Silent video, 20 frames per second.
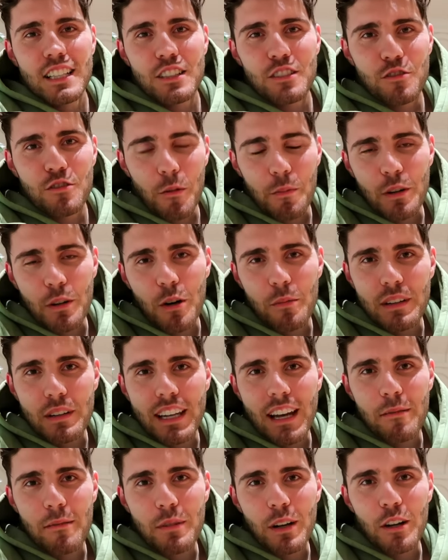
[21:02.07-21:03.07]
drop a comment
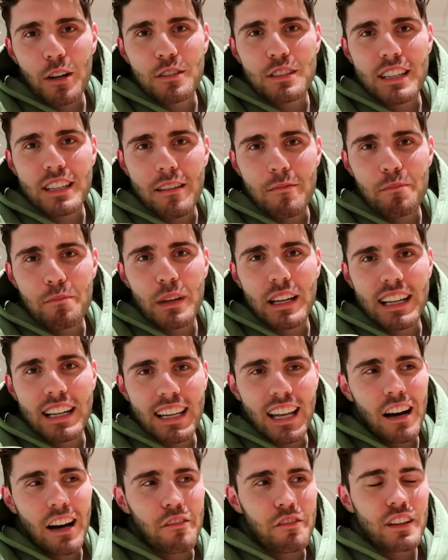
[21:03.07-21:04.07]
down below saying big
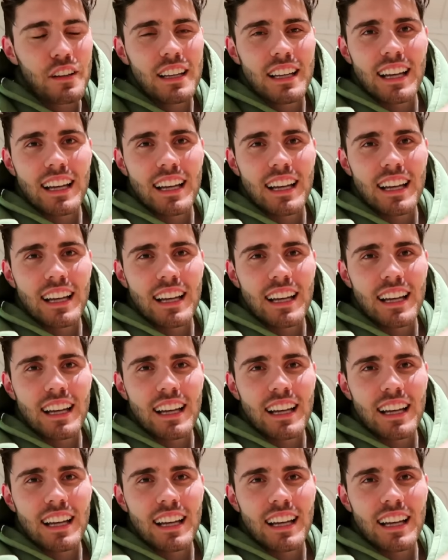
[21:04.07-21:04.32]
love.